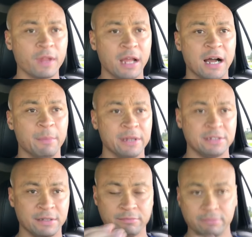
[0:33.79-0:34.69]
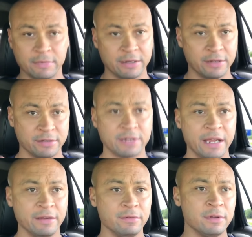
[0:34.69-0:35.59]
And it's at the
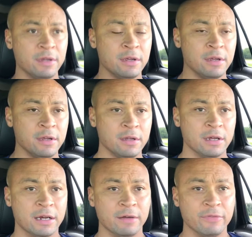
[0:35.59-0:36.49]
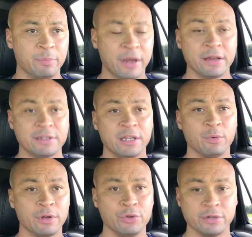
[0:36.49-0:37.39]
state of pregnancy
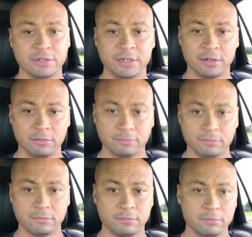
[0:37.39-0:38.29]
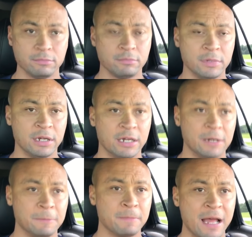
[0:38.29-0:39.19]
where you can still
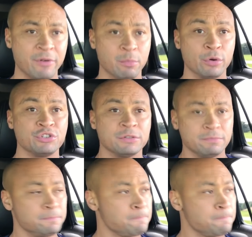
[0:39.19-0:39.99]
have an abortion.